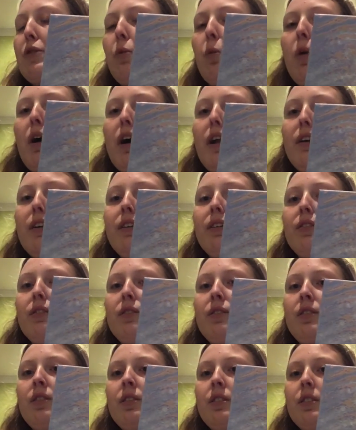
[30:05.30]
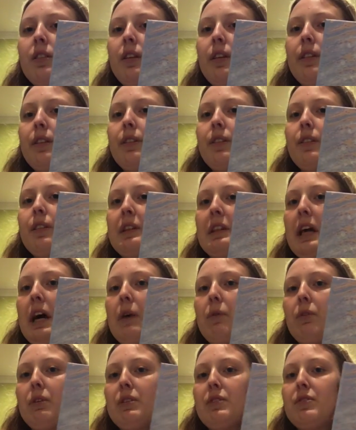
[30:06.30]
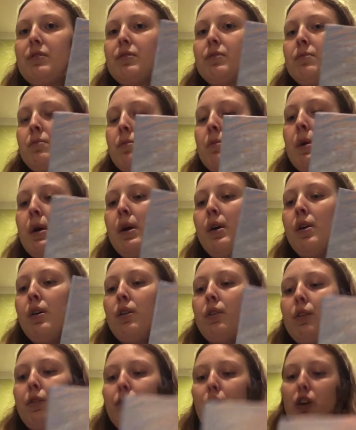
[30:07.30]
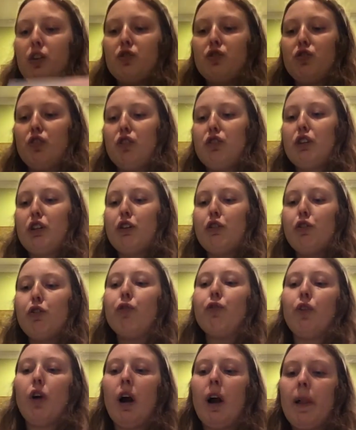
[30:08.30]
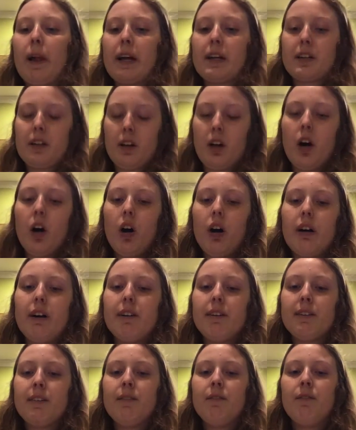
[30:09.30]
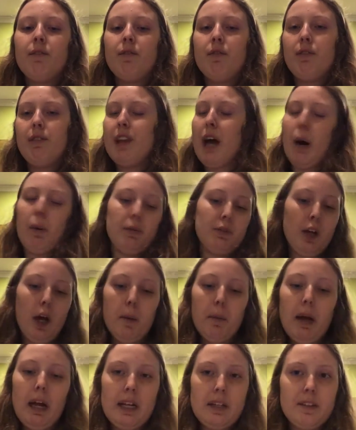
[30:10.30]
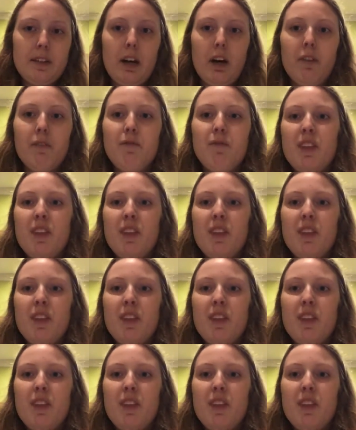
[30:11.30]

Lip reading: the one that was the first twofer, I like to call it, that was not pastel.